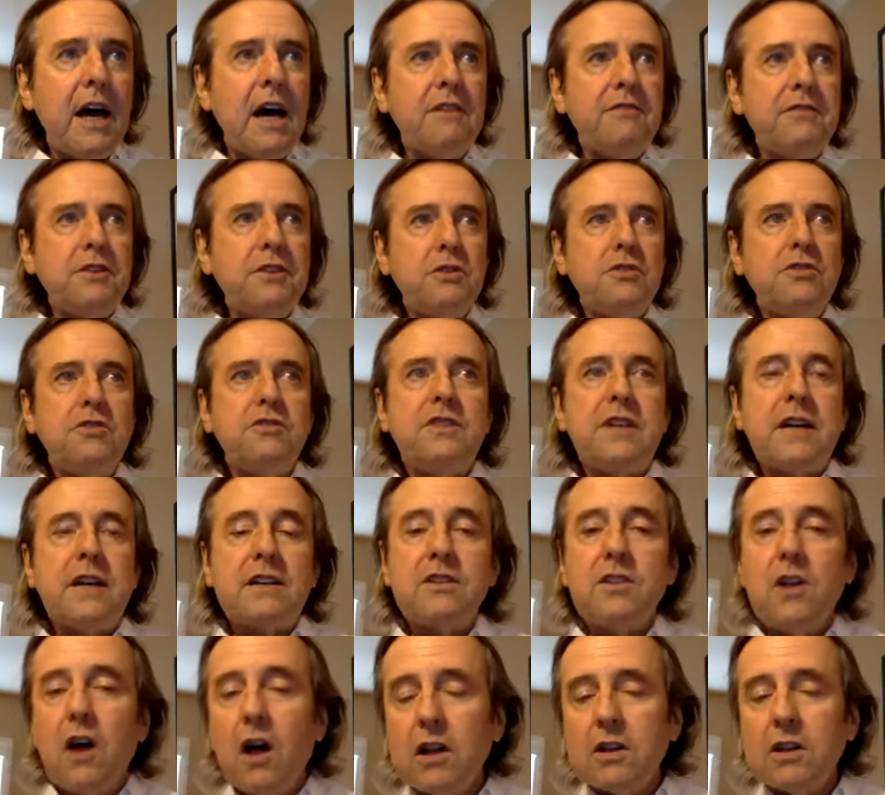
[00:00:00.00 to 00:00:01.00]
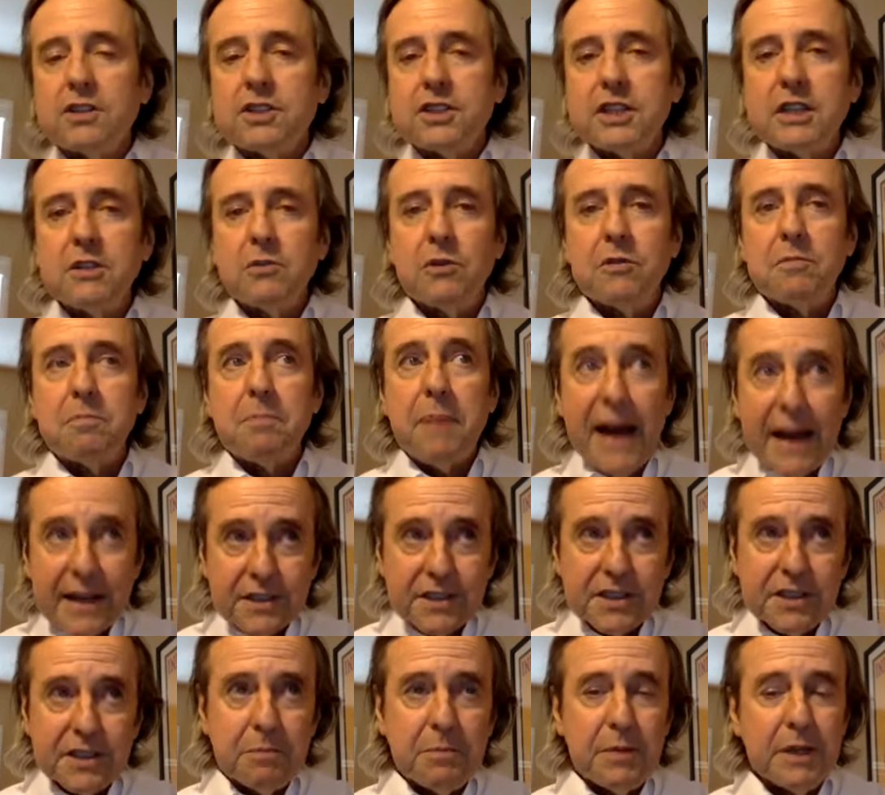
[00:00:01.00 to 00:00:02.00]
Fuses technology with
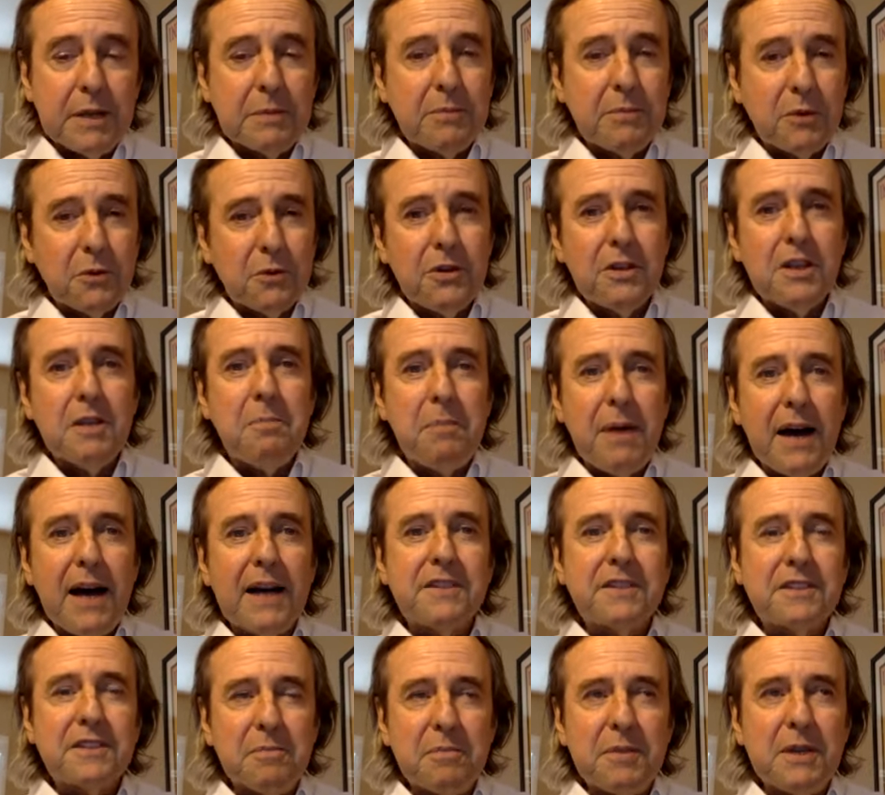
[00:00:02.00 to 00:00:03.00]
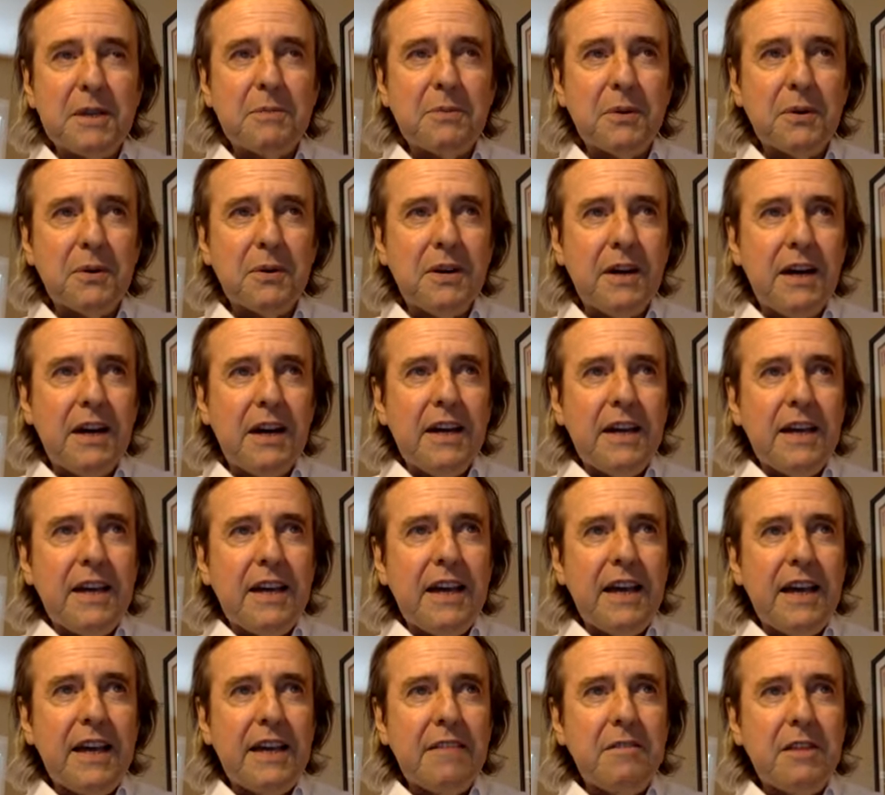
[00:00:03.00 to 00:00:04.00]
passionate people, really passionate people.
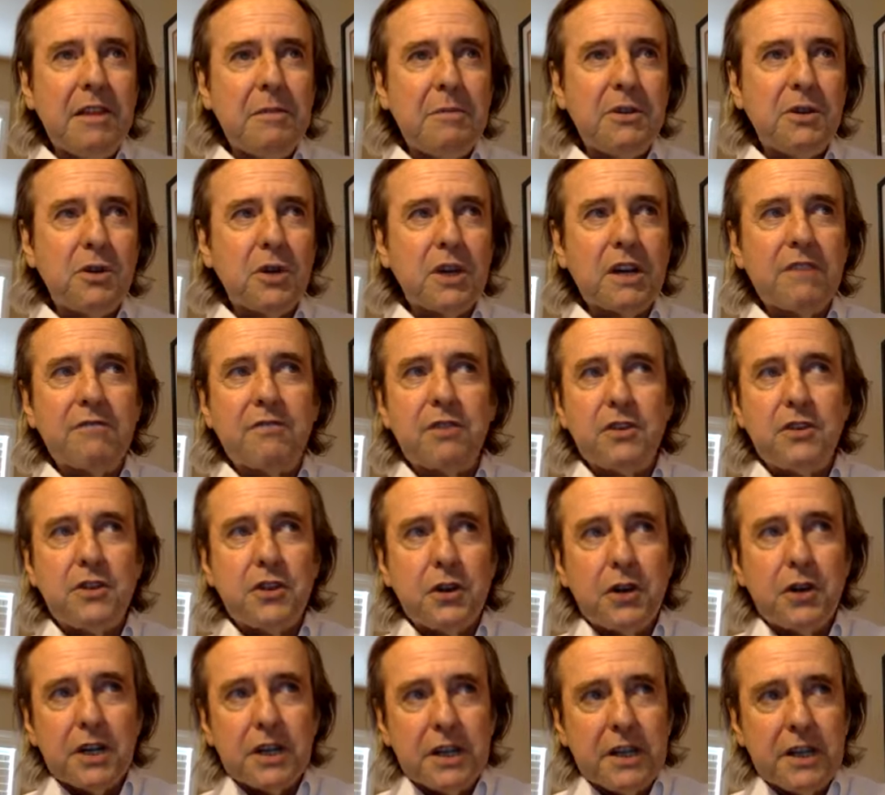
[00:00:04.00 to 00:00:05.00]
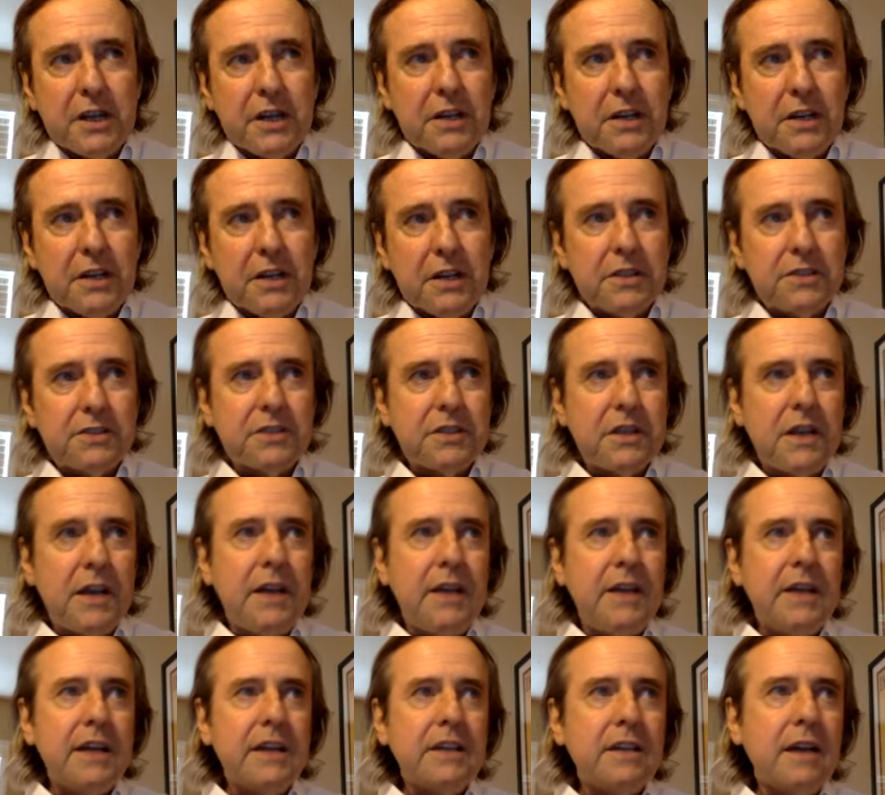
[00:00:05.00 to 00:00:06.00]
And they've been doing it for 30 years,
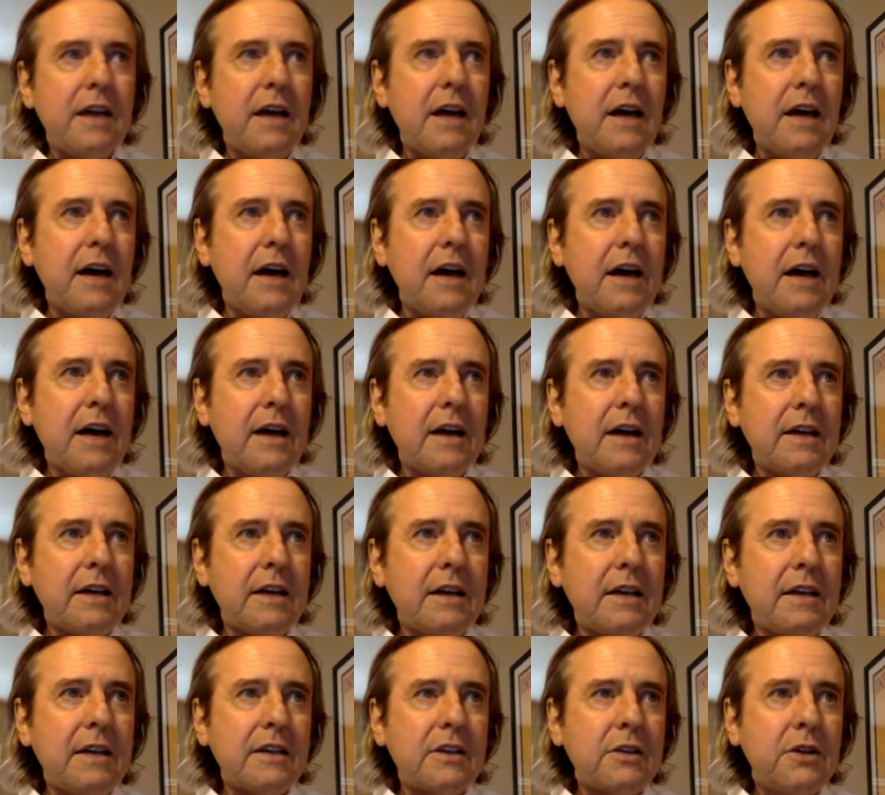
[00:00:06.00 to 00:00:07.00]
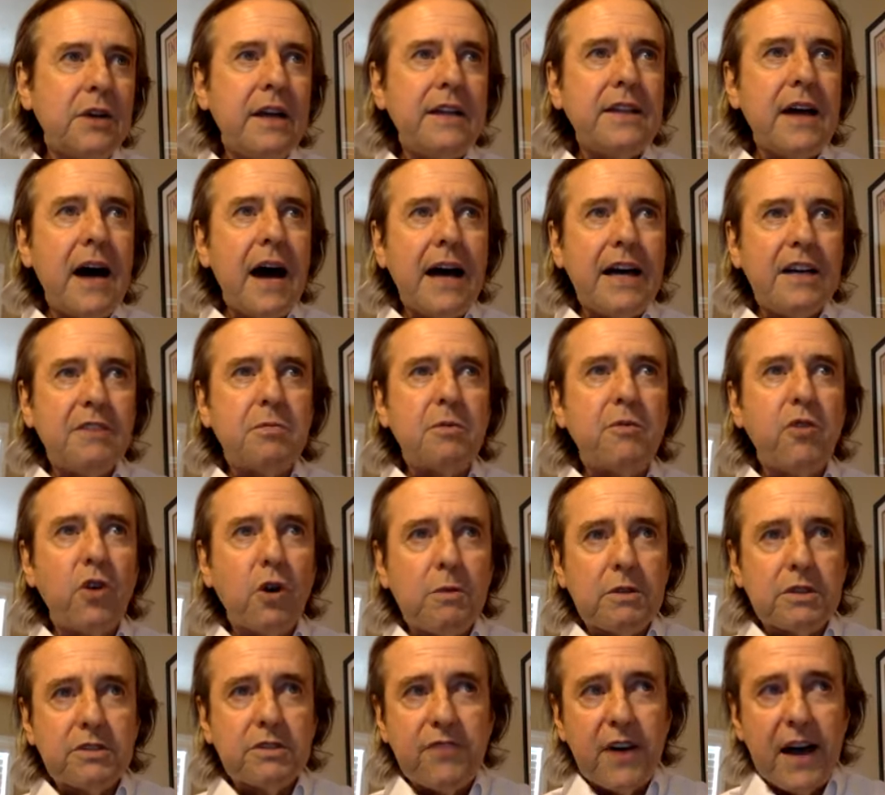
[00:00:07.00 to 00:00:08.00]
creating the highest
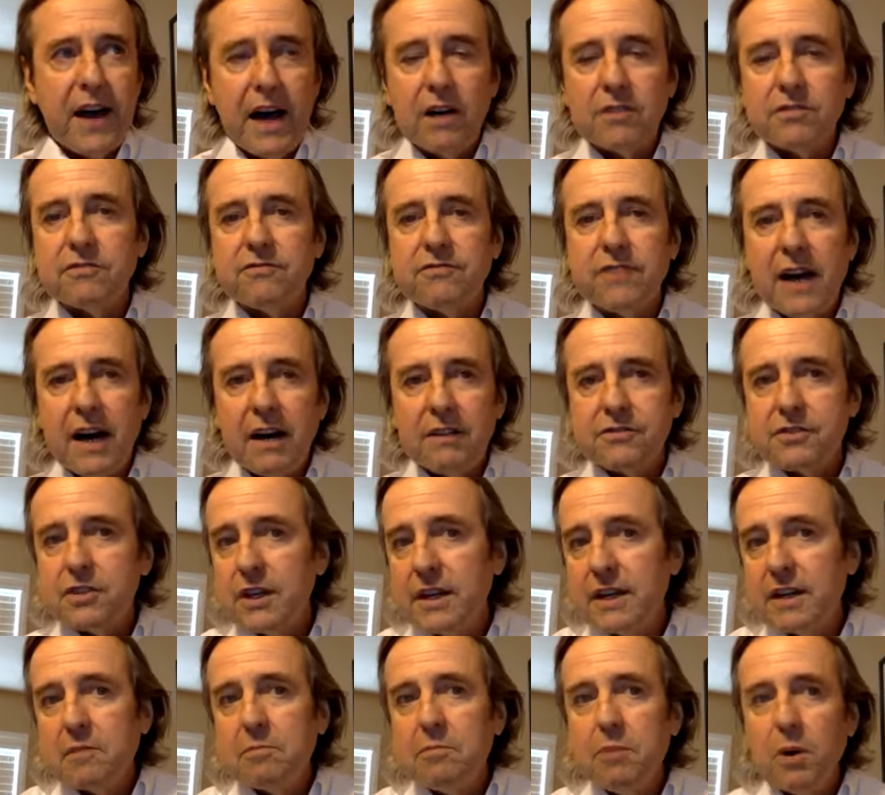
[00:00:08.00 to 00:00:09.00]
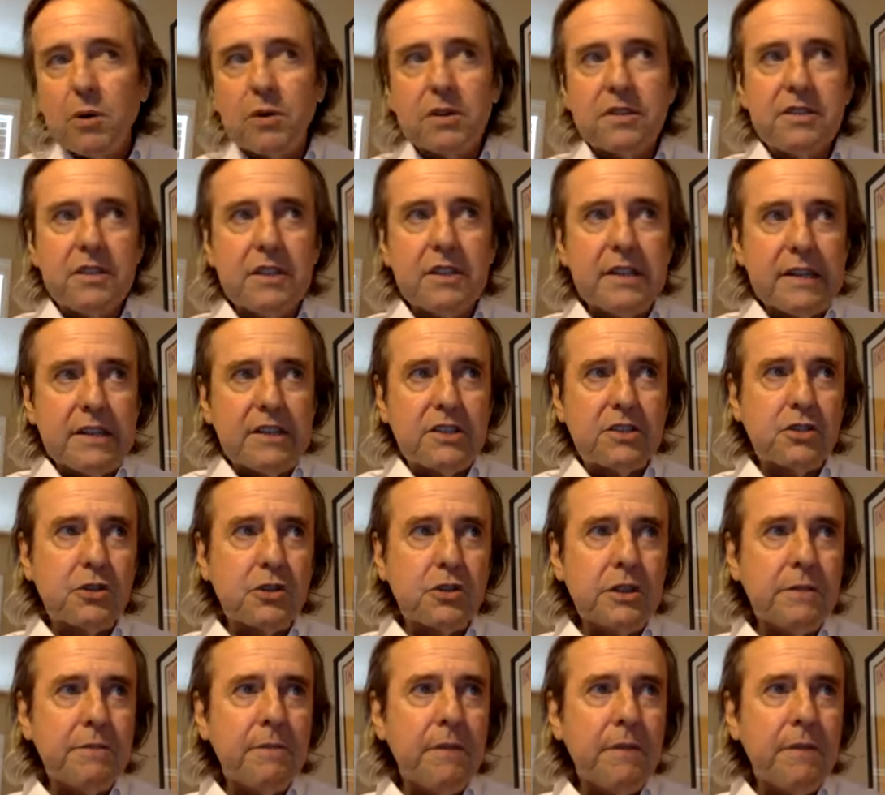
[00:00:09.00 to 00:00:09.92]
performance valves and valve train components in the industry.